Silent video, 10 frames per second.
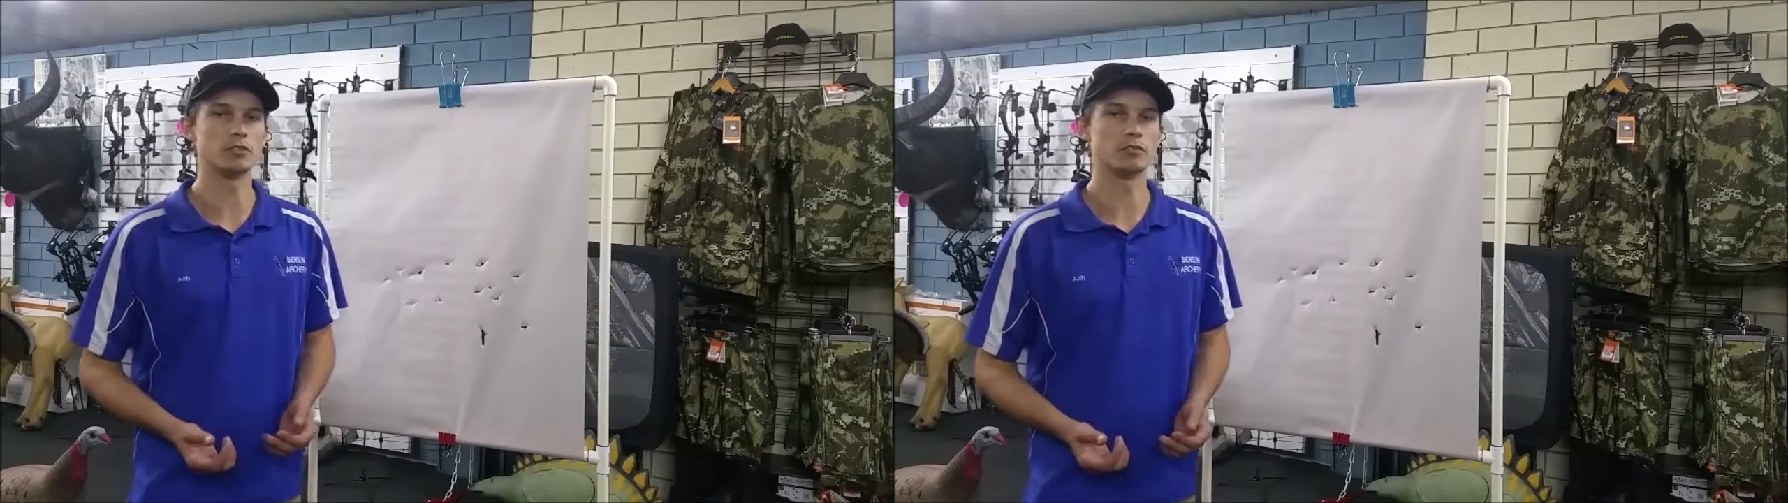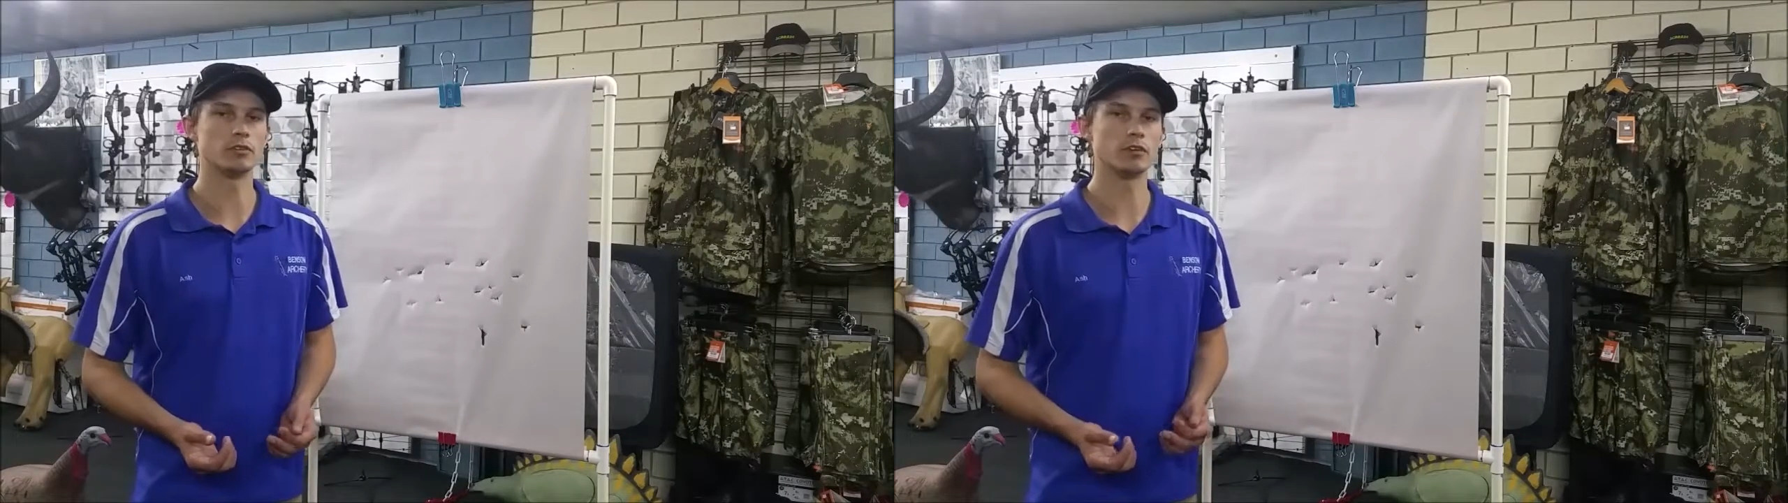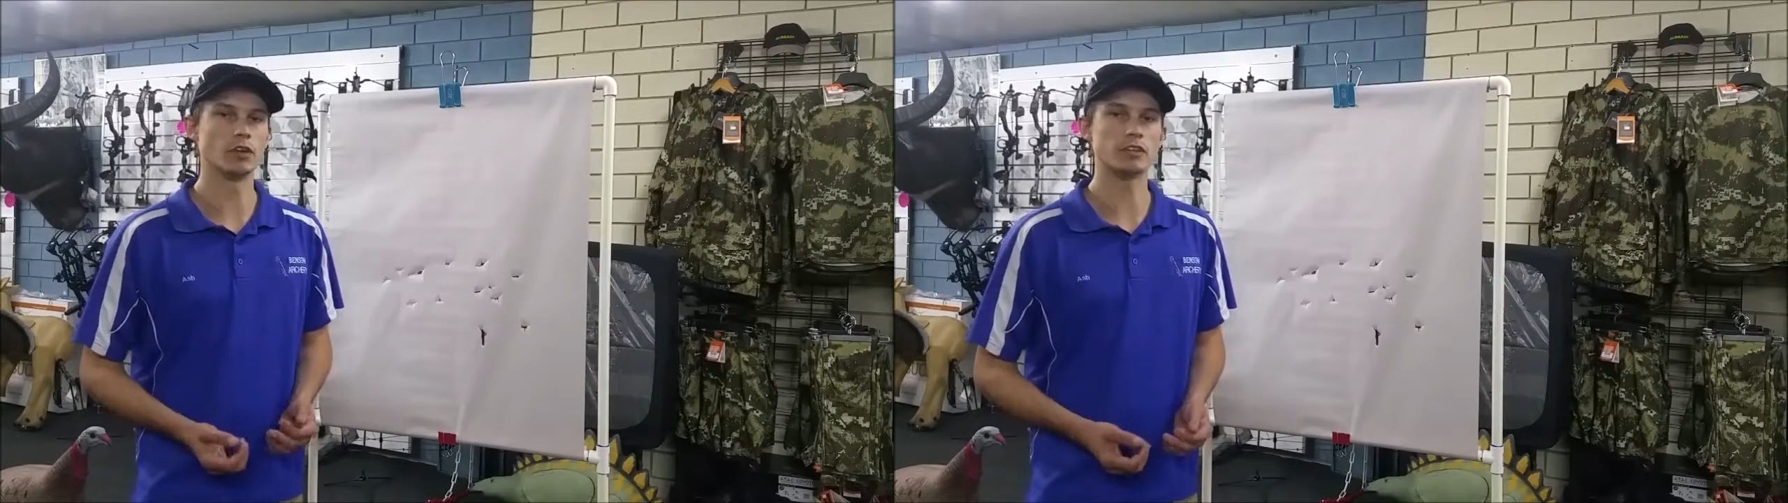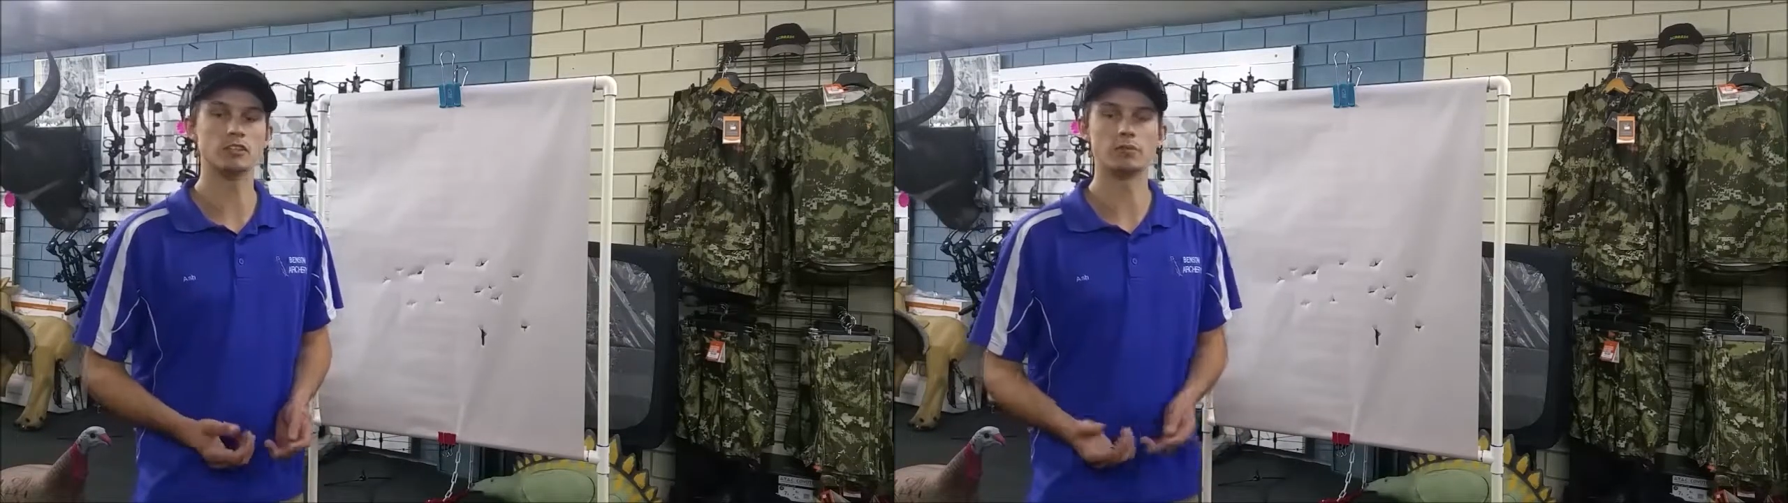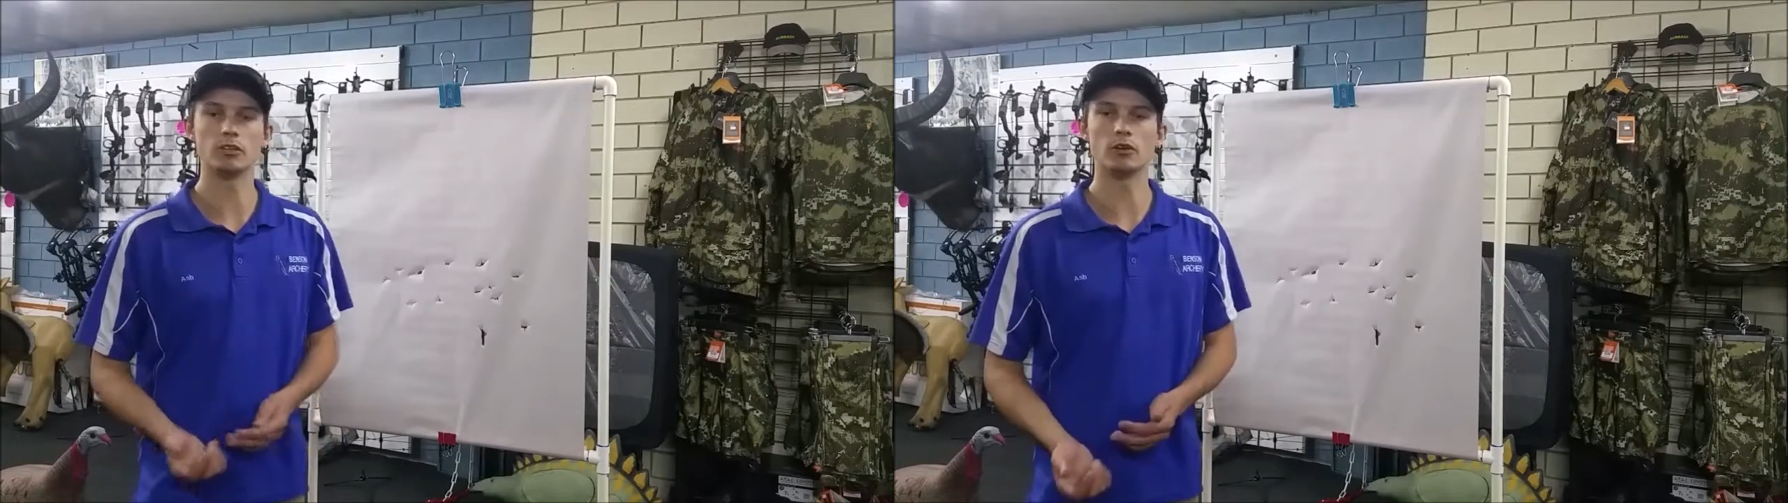even
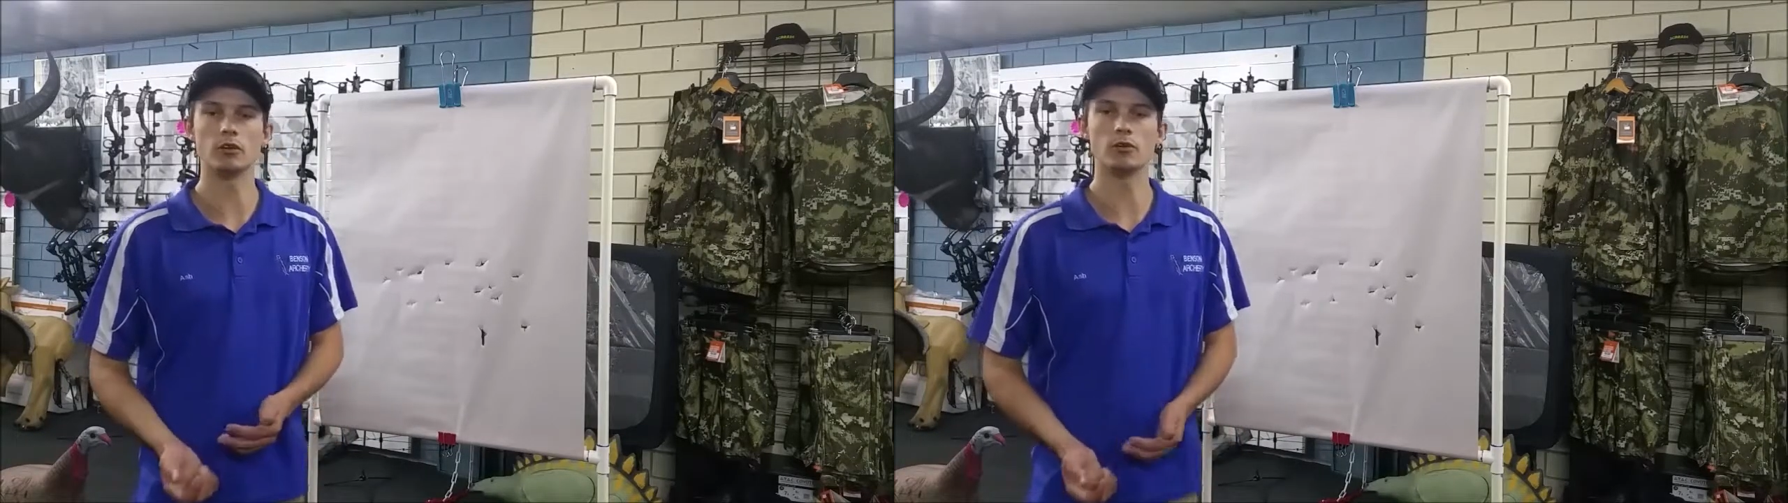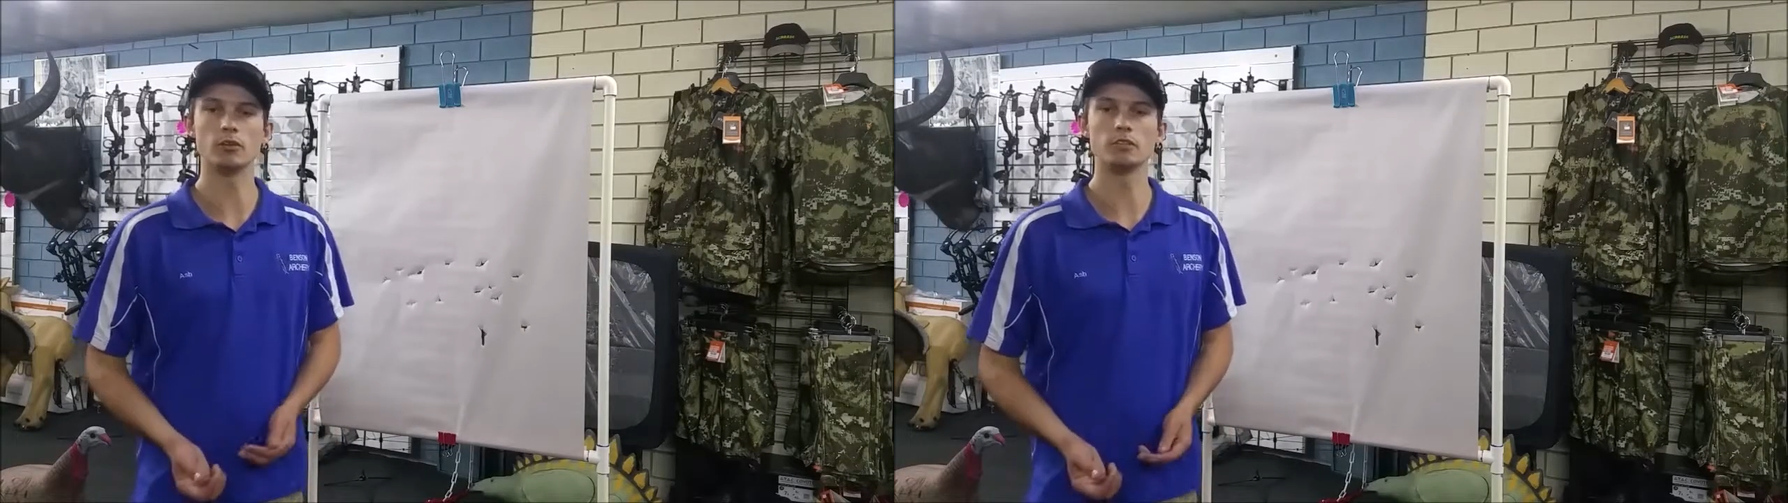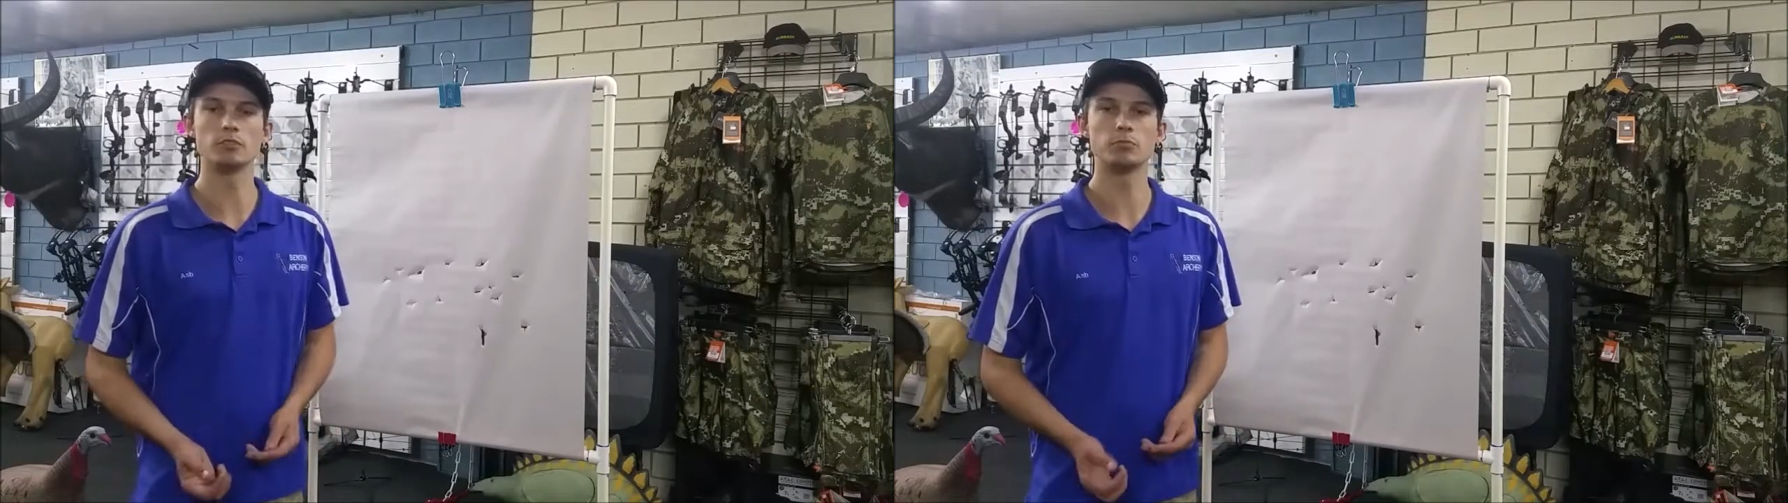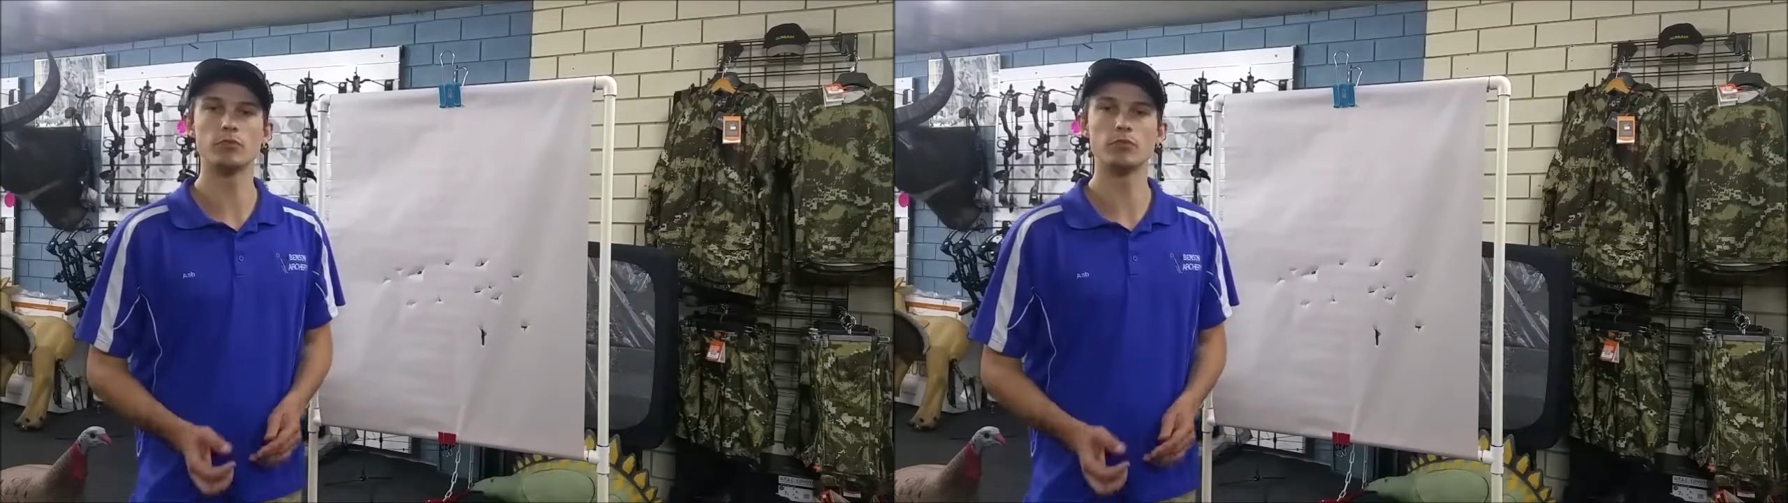like some of the older Hoyts,